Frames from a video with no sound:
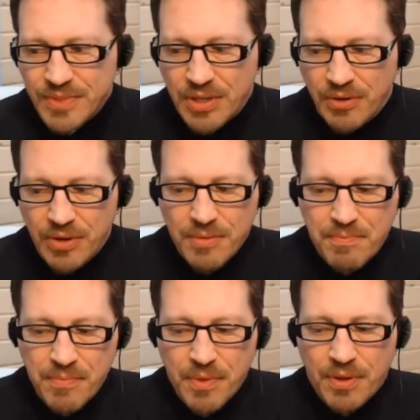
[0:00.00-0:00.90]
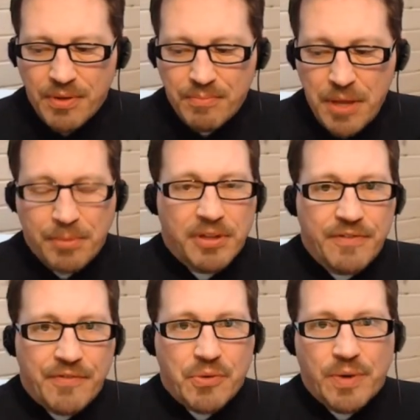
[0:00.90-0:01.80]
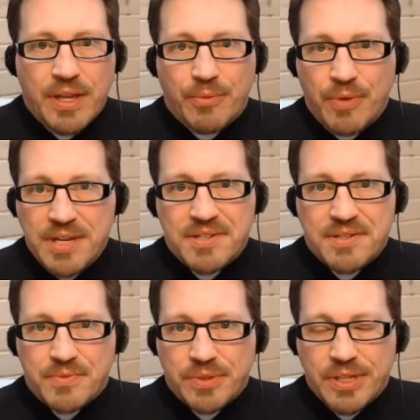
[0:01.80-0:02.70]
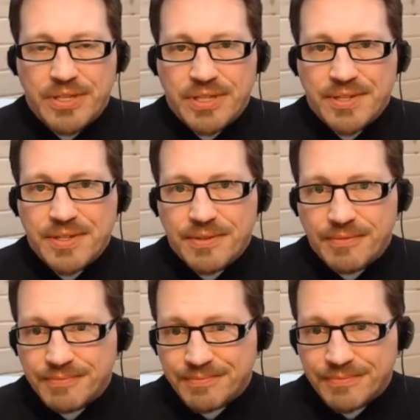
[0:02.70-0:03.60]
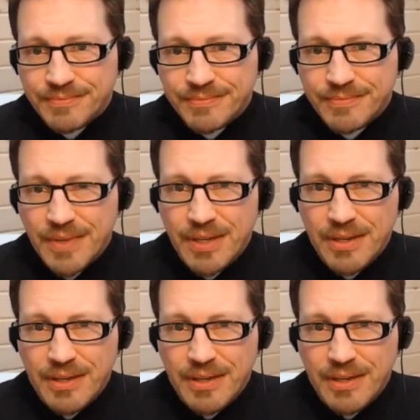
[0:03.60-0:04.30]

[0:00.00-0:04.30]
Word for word: you know, people of different races and religions. Yeah.